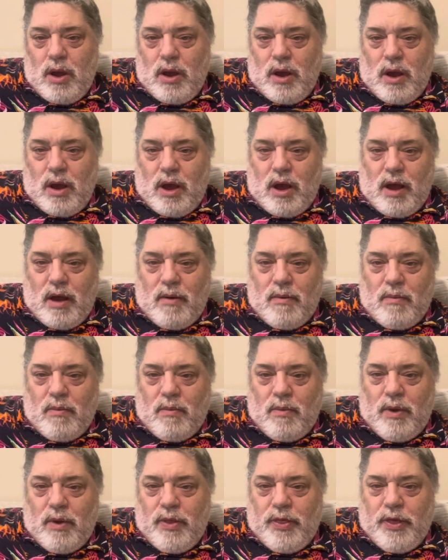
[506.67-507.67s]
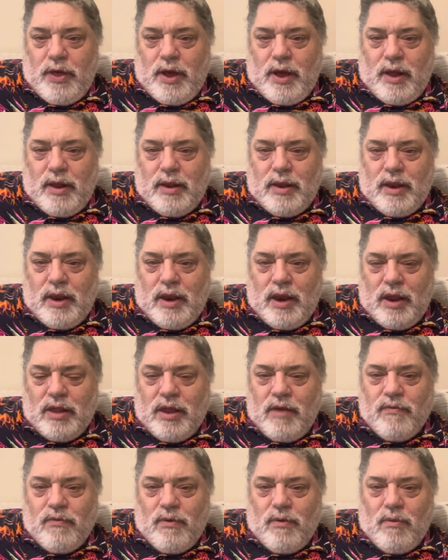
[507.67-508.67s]
uh, with uh,
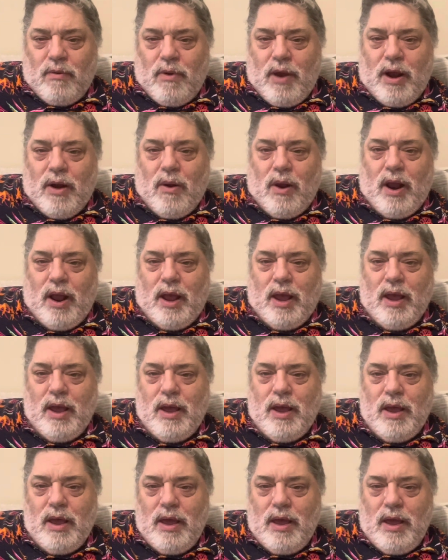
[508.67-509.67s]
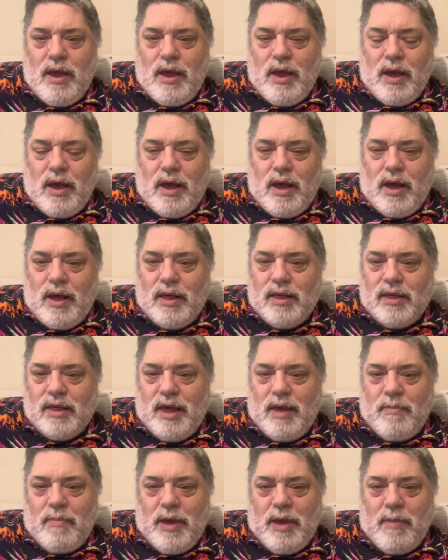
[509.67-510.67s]
different rhetoric. Uh, the
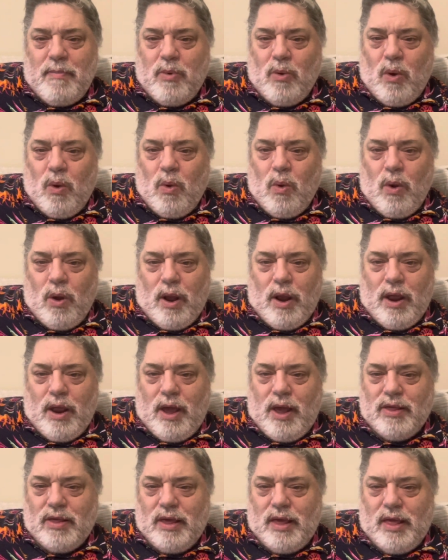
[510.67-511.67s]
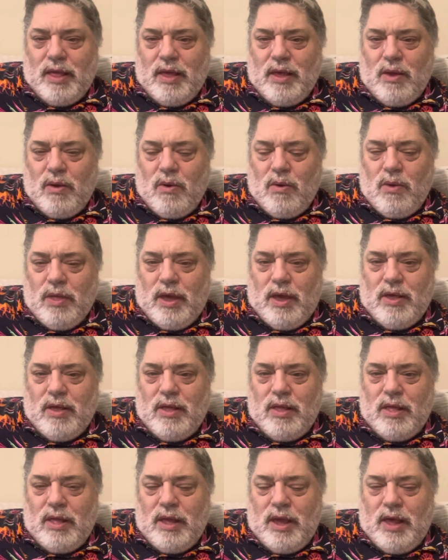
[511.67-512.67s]
same people are organizing the,
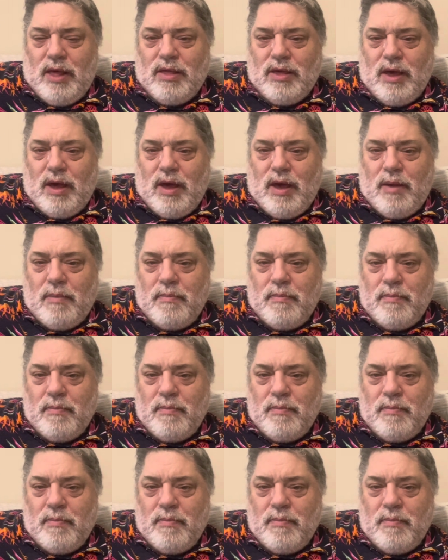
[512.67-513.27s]
these uh,